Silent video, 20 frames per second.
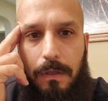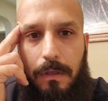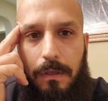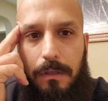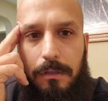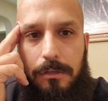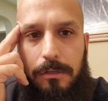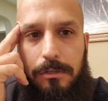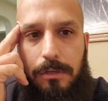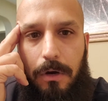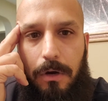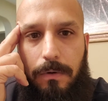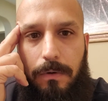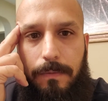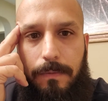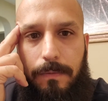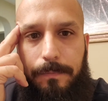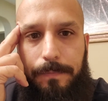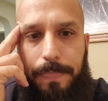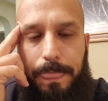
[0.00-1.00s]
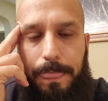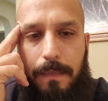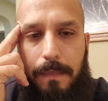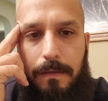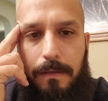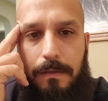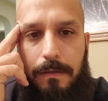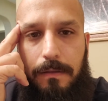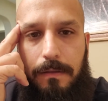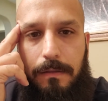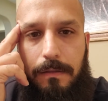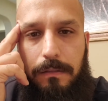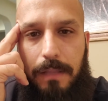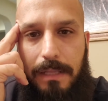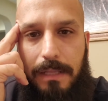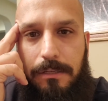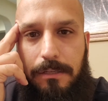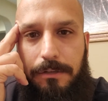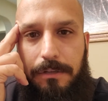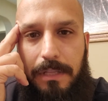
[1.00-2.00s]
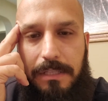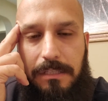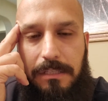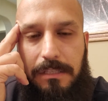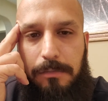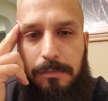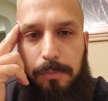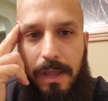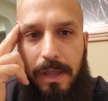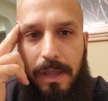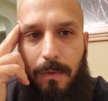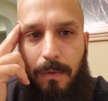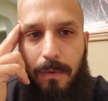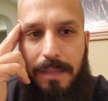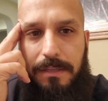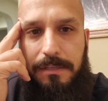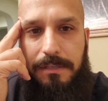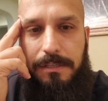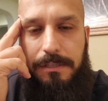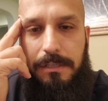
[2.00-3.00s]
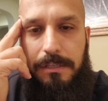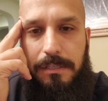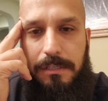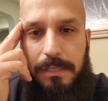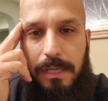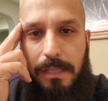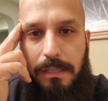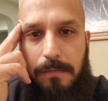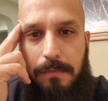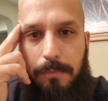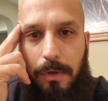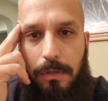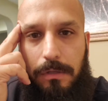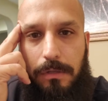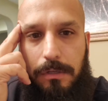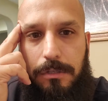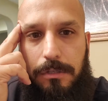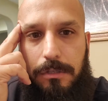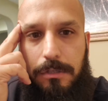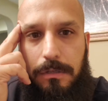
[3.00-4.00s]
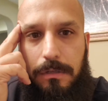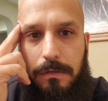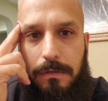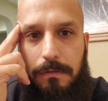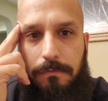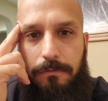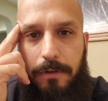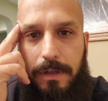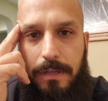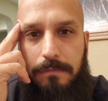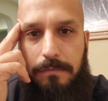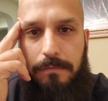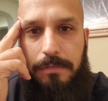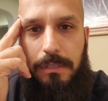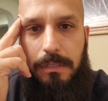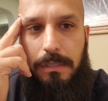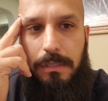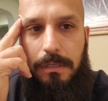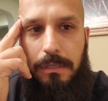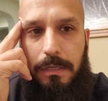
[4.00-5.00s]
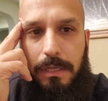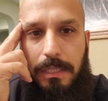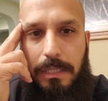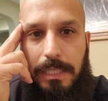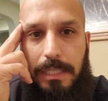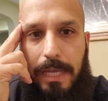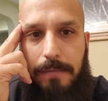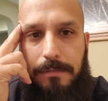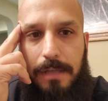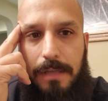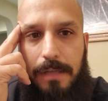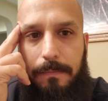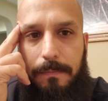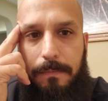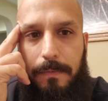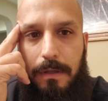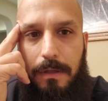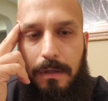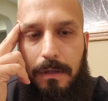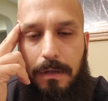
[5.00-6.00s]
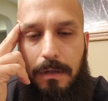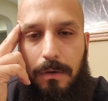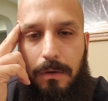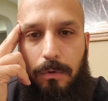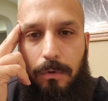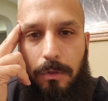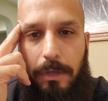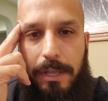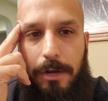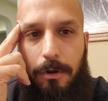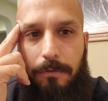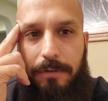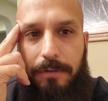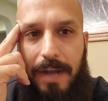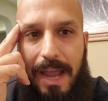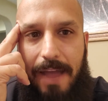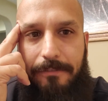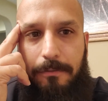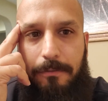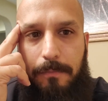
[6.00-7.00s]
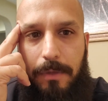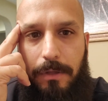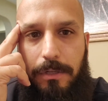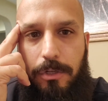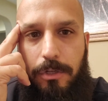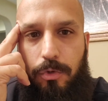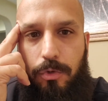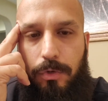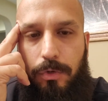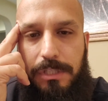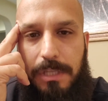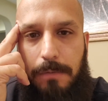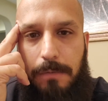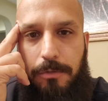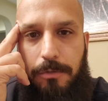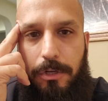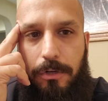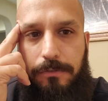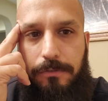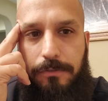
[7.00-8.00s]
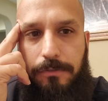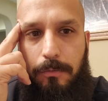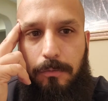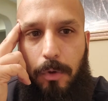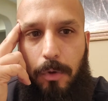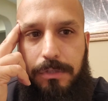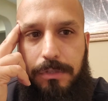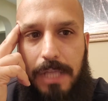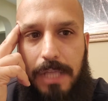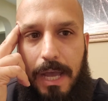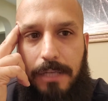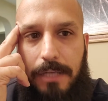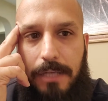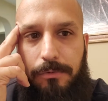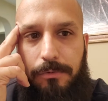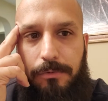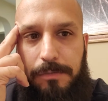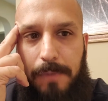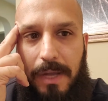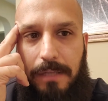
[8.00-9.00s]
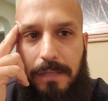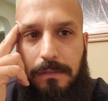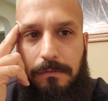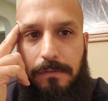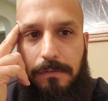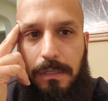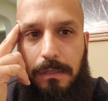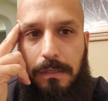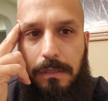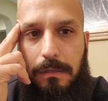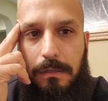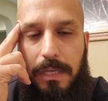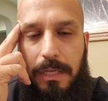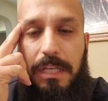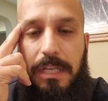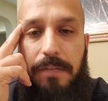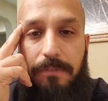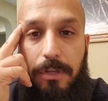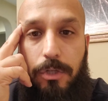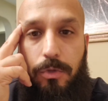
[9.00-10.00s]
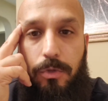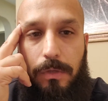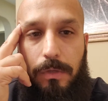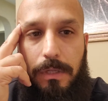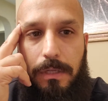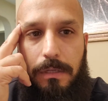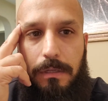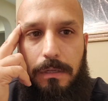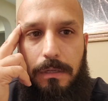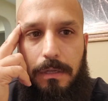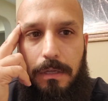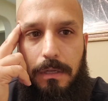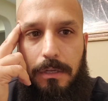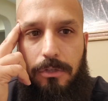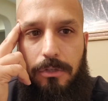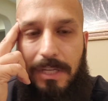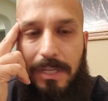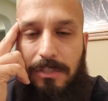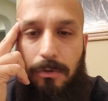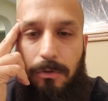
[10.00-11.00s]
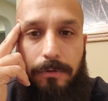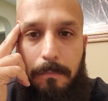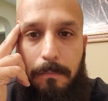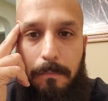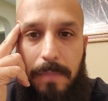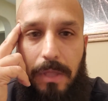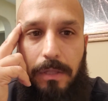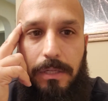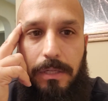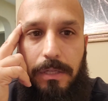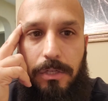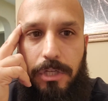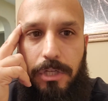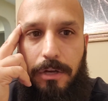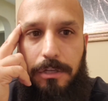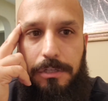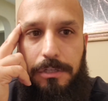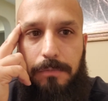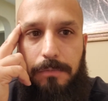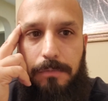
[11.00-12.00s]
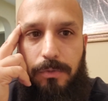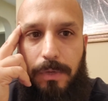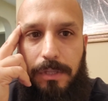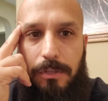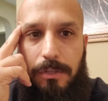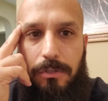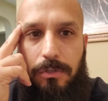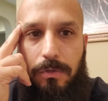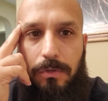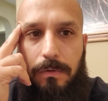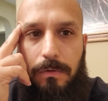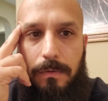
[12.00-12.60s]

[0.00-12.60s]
So let's explain why this is insanely bullish for AMC and GameStop. We're looking at over 500,000 short exempt shares for both stocks, respectively, individually. So that's over 1 million shares between the two.